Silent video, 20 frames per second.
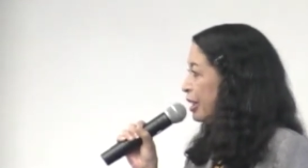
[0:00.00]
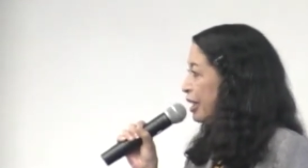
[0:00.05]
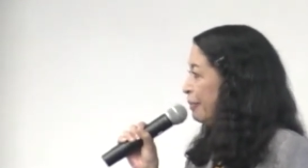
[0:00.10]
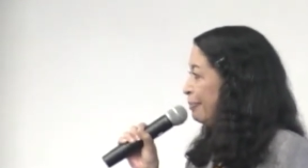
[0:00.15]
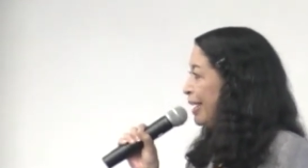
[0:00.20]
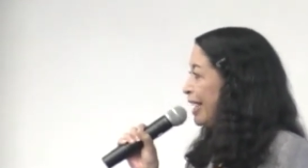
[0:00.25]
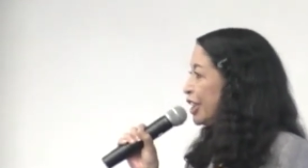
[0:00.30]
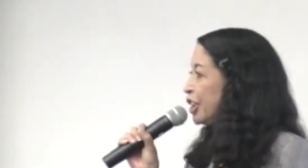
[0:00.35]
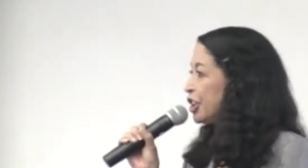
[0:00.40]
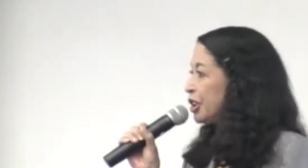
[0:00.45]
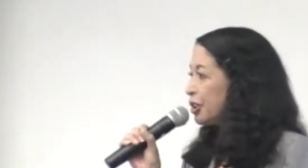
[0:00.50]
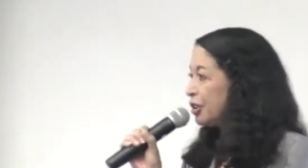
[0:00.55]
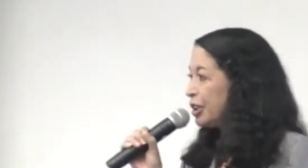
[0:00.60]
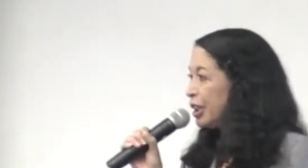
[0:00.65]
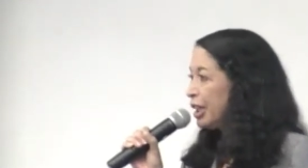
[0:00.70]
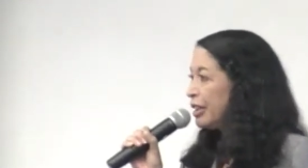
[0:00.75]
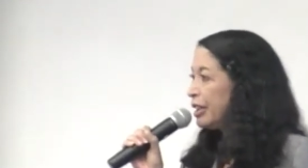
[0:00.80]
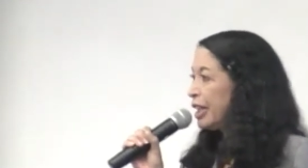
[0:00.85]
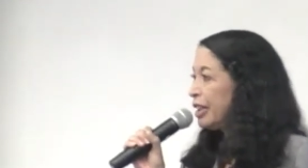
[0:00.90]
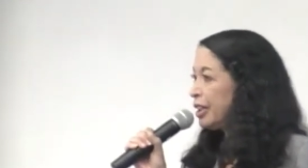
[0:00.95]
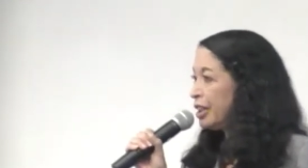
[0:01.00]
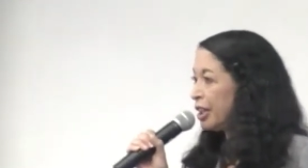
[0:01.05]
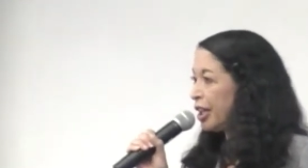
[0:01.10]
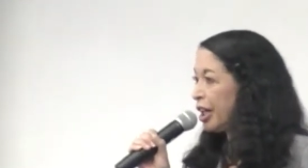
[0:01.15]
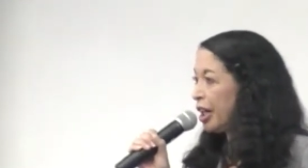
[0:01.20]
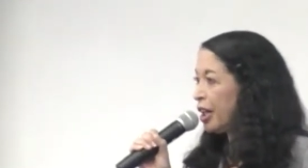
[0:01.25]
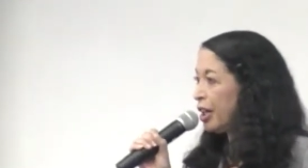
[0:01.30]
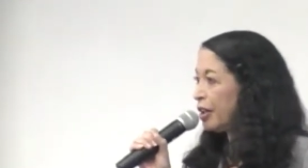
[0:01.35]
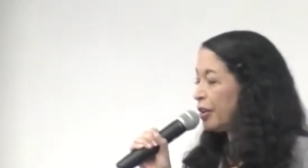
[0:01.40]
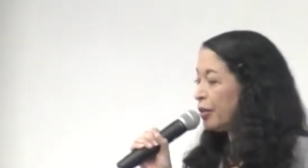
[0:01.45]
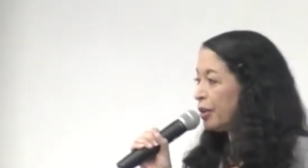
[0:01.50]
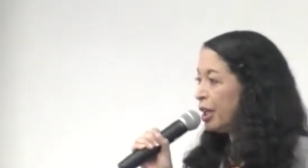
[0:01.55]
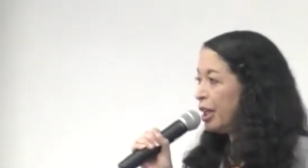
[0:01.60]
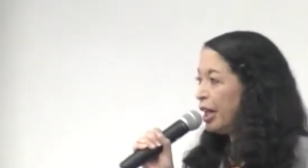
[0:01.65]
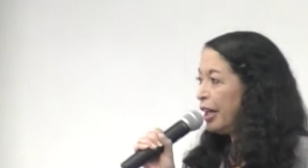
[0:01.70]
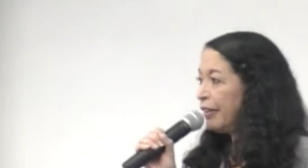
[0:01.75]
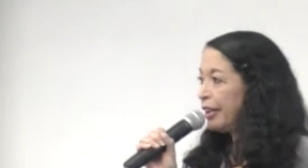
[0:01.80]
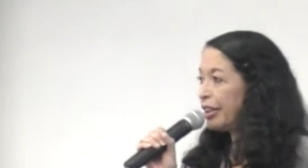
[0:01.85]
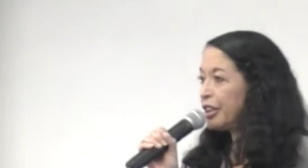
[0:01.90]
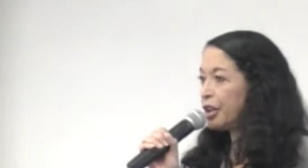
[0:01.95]
Make sure that they know
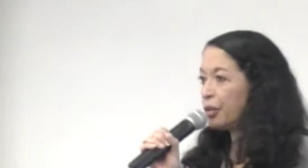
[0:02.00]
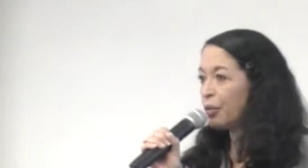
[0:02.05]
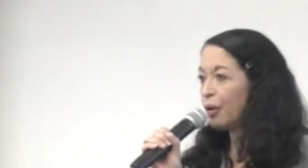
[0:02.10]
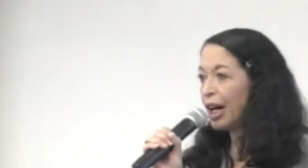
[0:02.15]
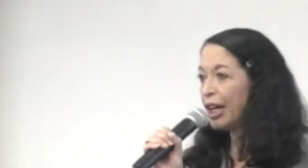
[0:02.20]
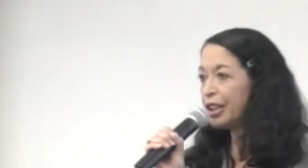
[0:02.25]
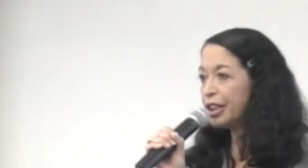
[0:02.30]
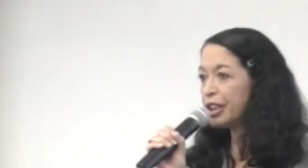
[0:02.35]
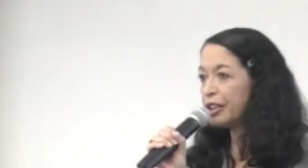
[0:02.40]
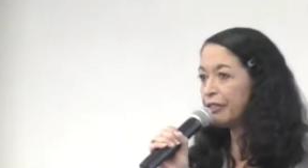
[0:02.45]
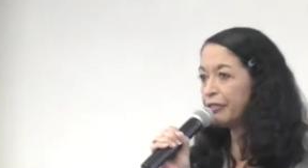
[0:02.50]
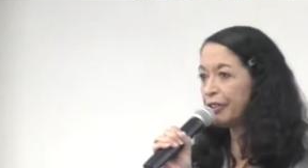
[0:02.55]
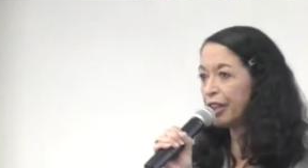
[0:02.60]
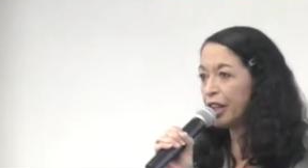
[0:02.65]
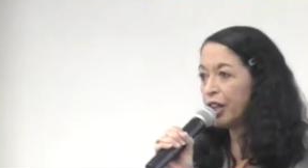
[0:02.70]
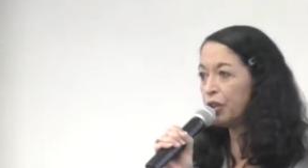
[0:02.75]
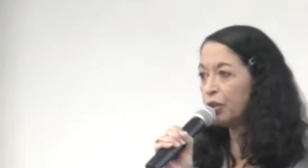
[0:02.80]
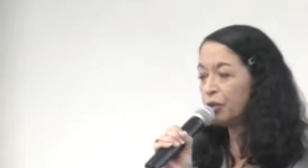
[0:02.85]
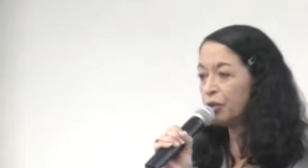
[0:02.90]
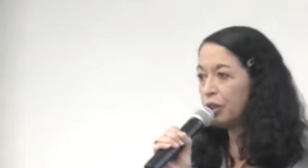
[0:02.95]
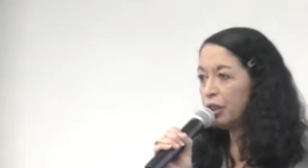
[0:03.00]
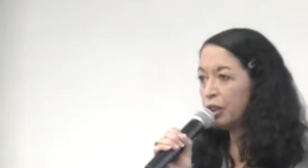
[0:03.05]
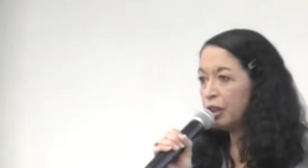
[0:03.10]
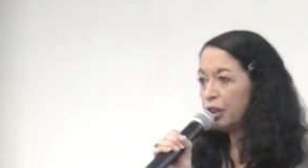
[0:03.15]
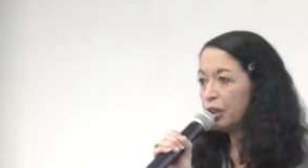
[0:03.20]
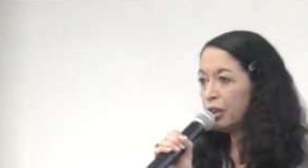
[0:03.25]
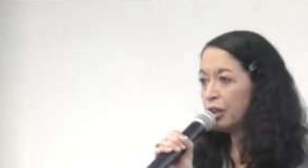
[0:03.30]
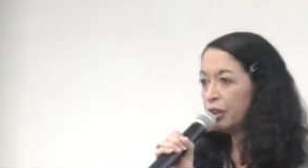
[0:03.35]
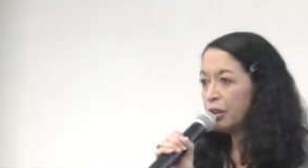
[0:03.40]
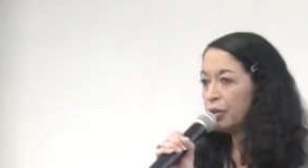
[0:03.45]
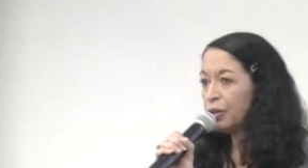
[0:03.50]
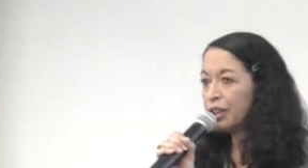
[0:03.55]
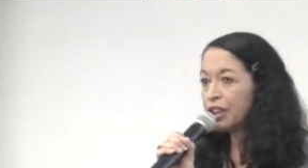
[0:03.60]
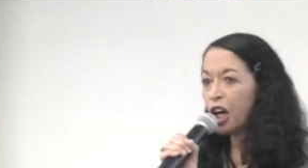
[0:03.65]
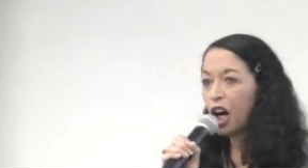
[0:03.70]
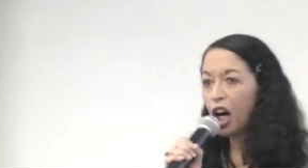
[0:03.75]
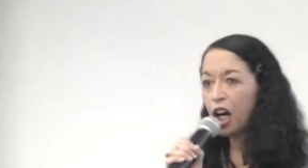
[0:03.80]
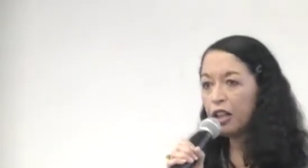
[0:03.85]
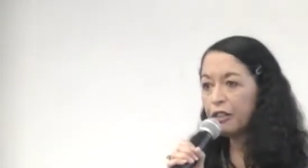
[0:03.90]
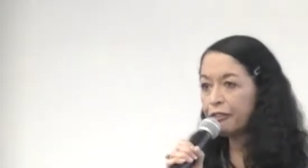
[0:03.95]
that the right to vote was
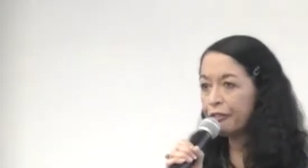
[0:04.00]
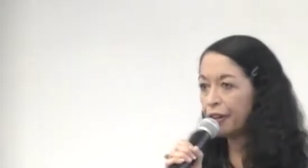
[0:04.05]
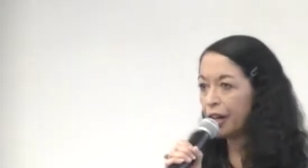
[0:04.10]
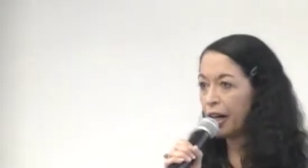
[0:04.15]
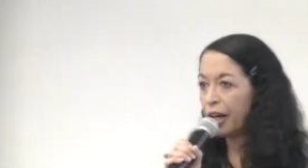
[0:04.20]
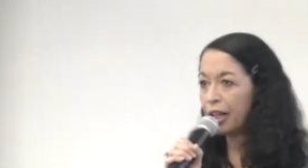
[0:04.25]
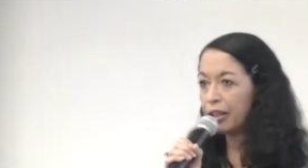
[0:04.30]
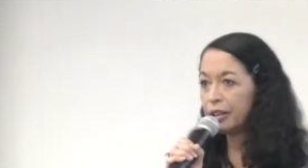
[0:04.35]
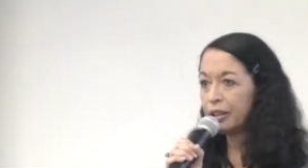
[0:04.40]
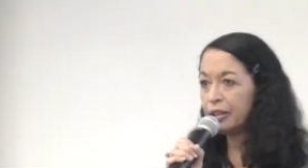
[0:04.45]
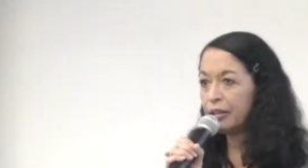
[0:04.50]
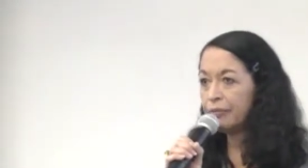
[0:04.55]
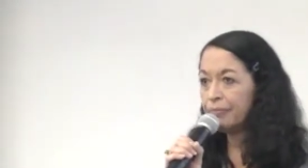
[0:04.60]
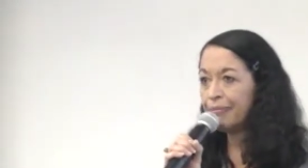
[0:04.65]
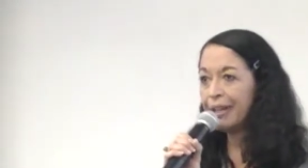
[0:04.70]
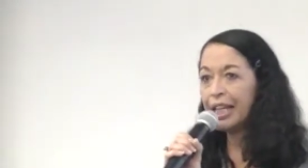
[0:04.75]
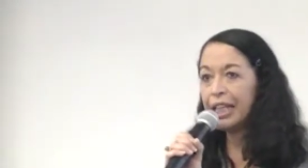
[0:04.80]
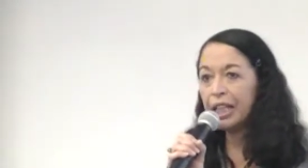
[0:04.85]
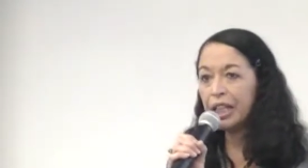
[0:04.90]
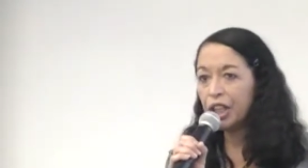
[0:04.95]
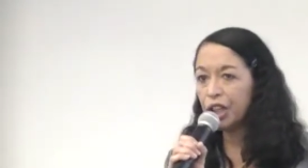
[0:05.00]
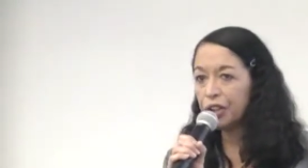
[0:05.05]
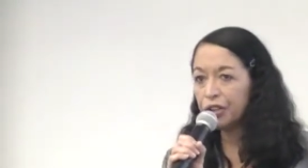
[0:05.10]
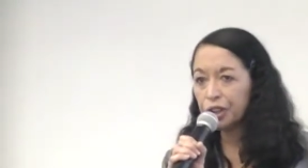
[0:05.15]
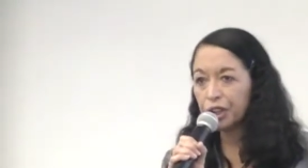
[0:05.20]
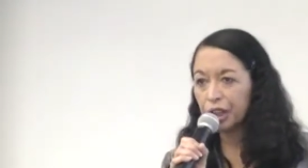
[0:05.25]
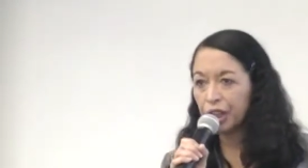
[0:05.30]
hard-fought many years